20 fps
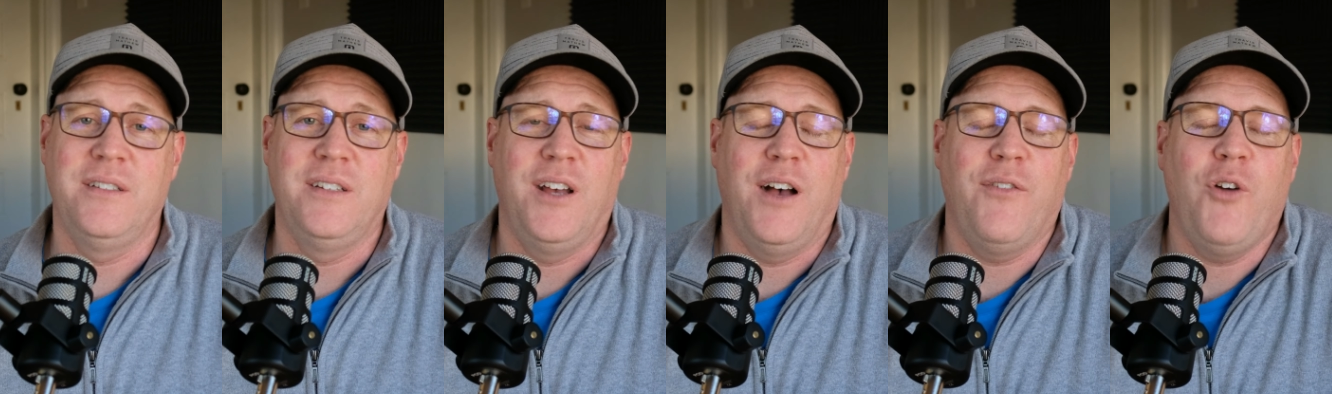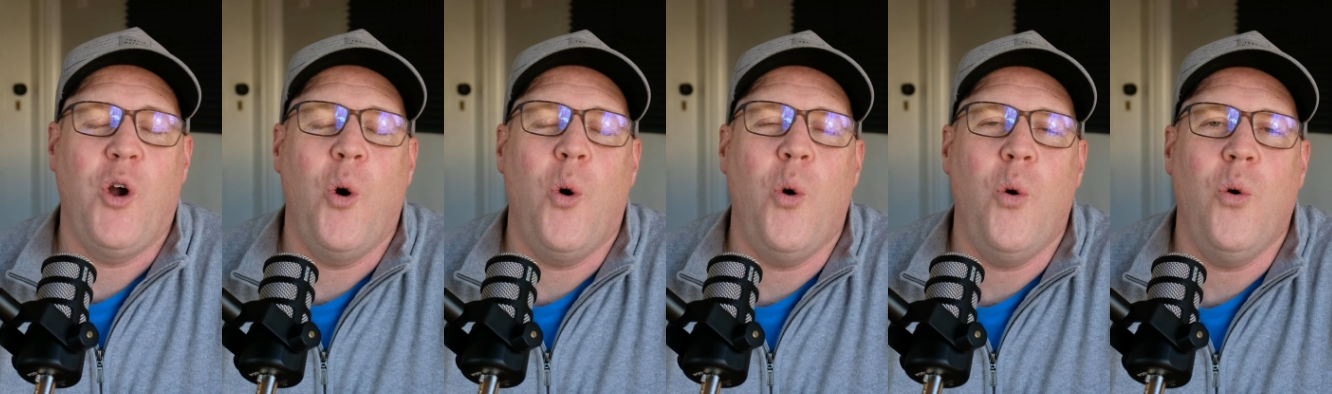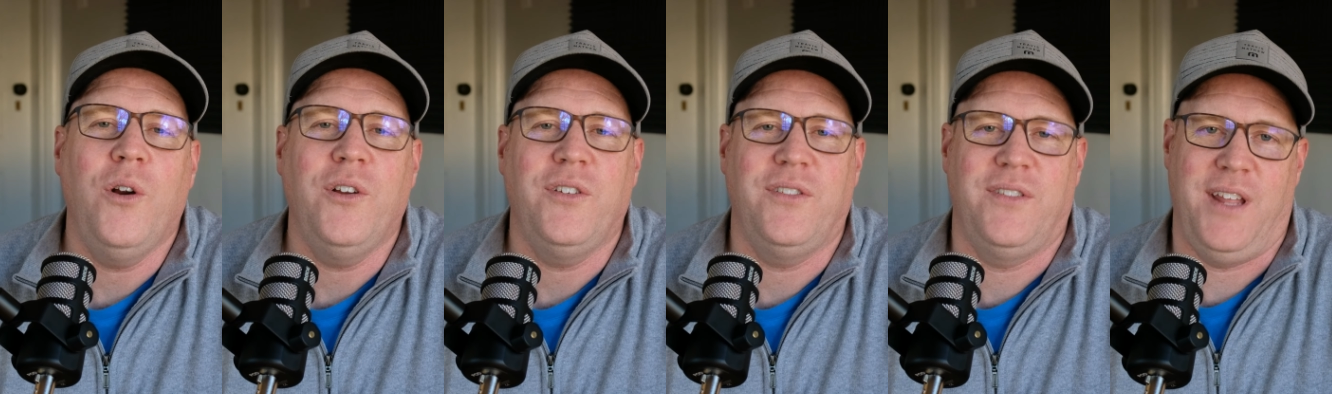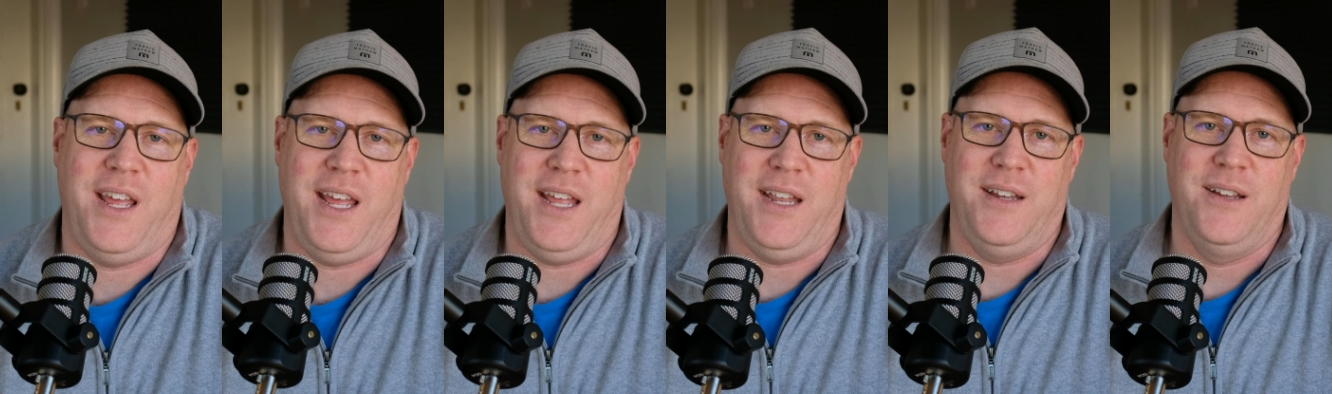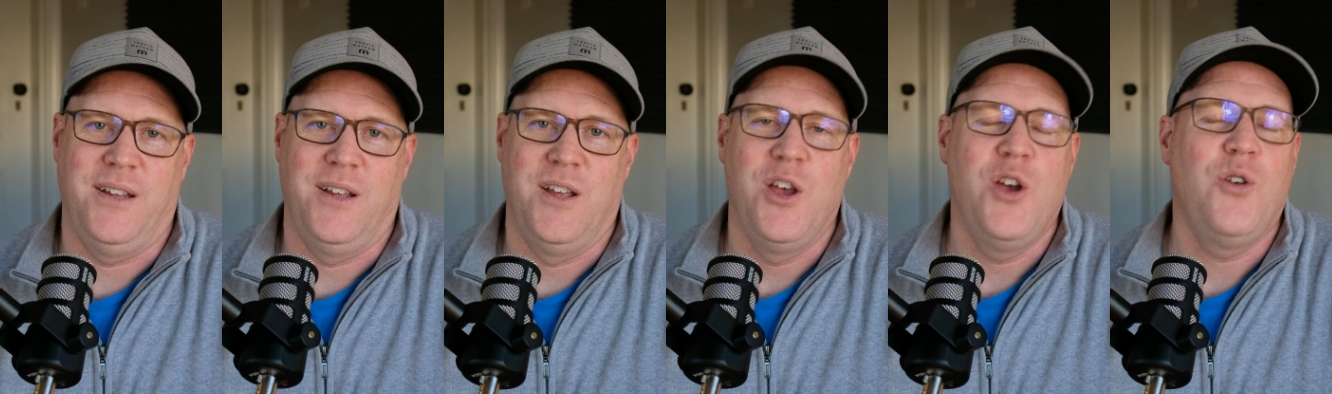Of course not.
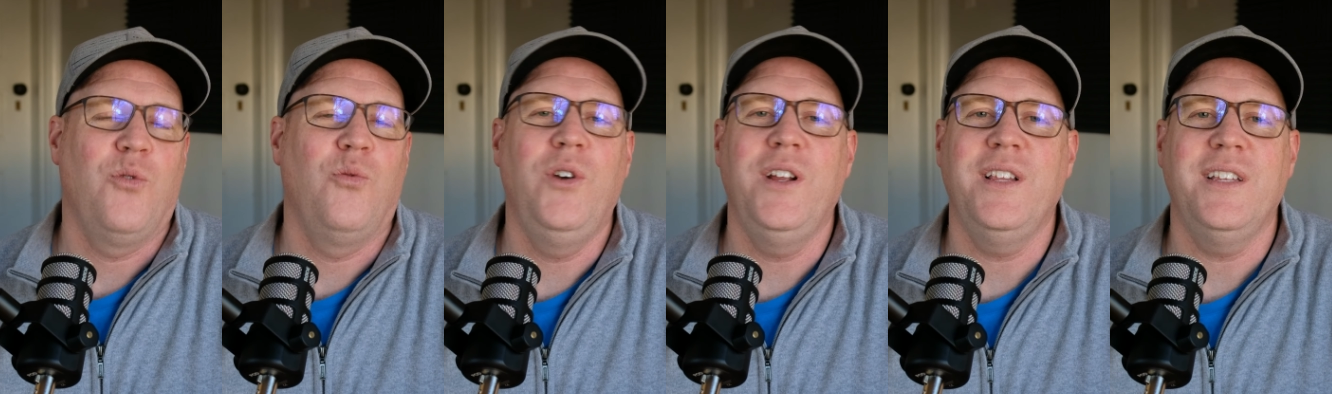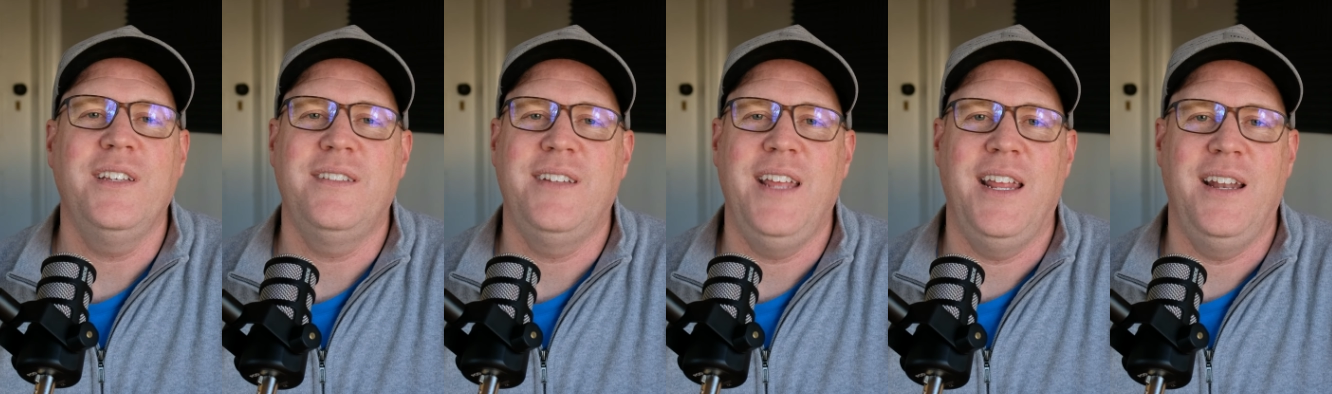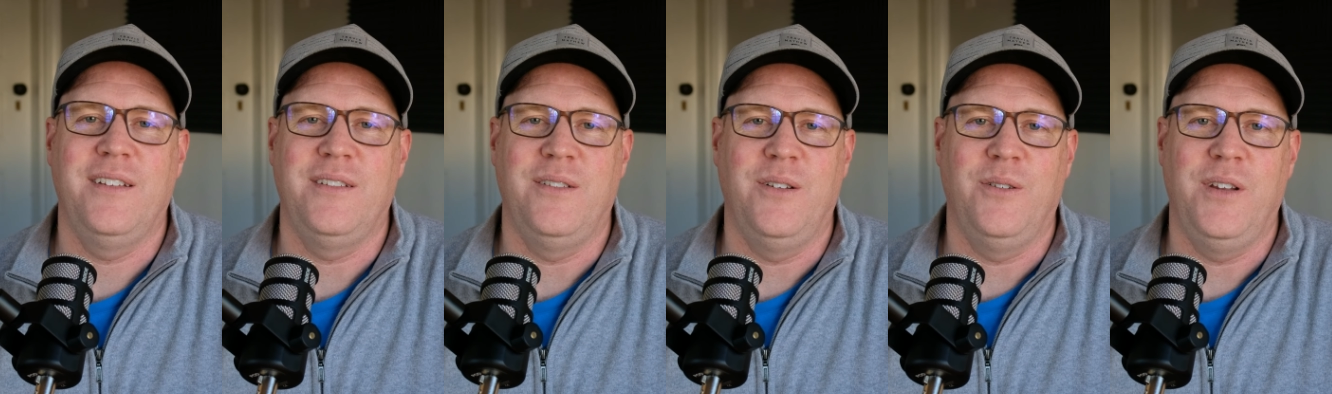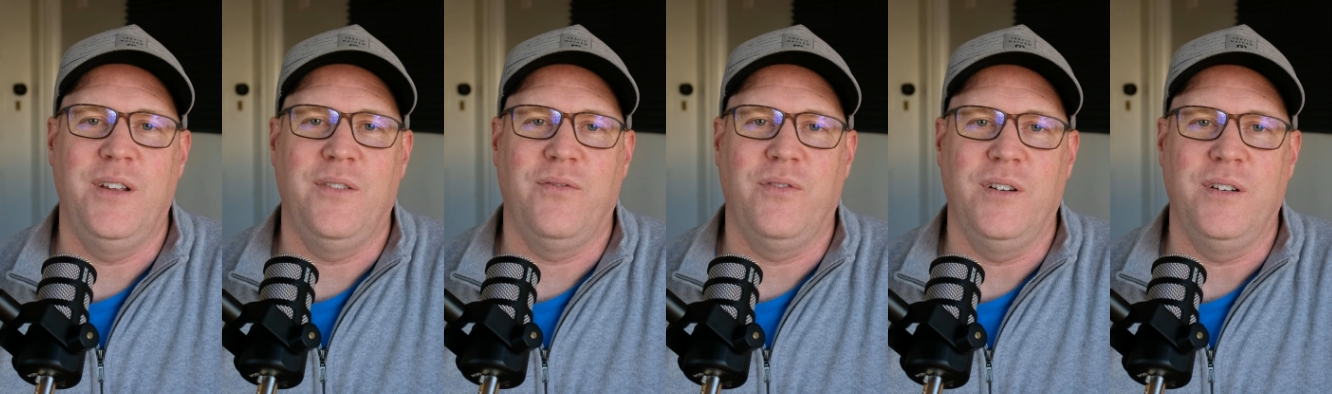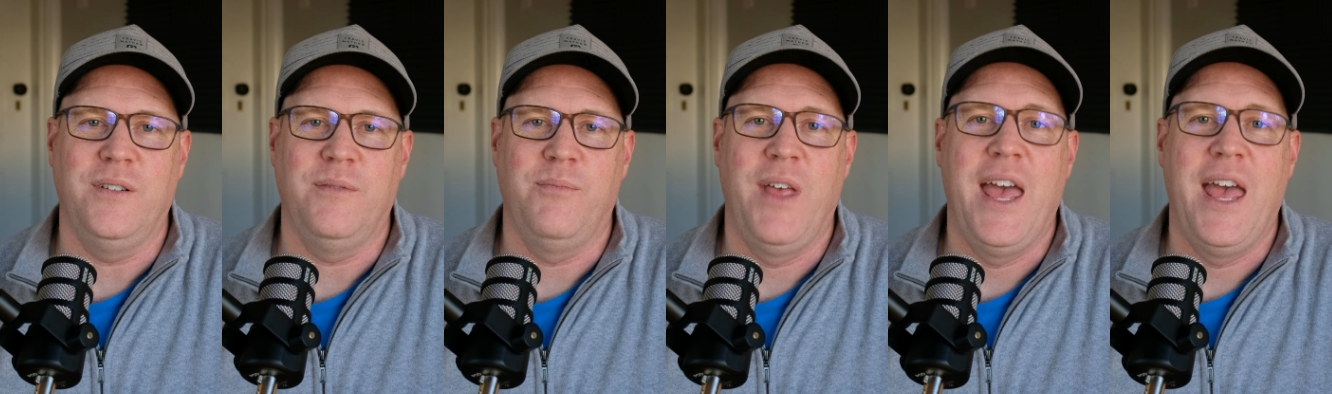Real estate is no different.